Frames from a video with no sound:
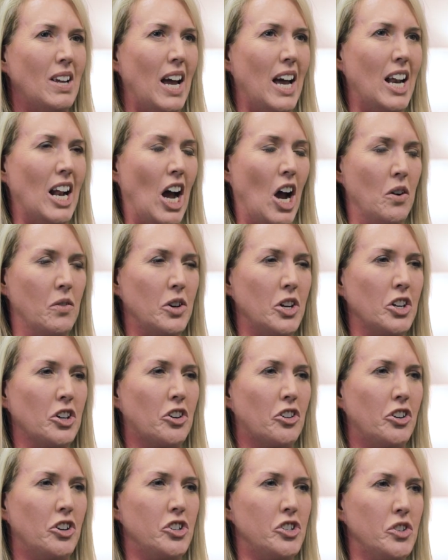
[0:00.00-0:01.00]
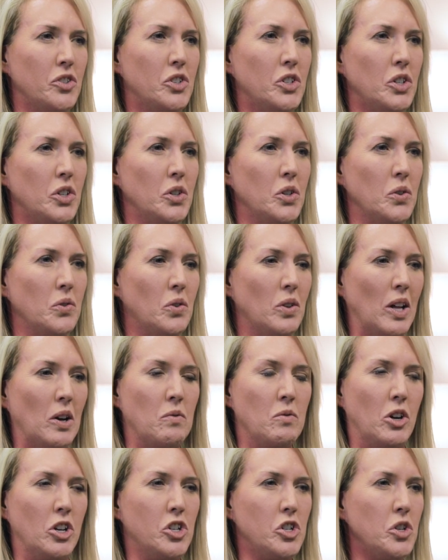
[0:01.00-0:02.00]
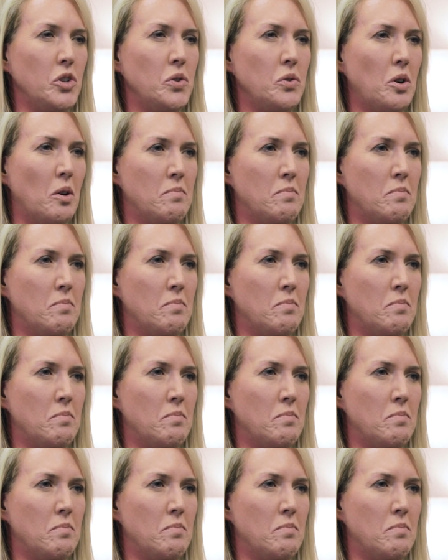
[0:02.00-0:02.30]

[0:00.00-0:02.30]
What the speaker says: And I would encourage you too, once you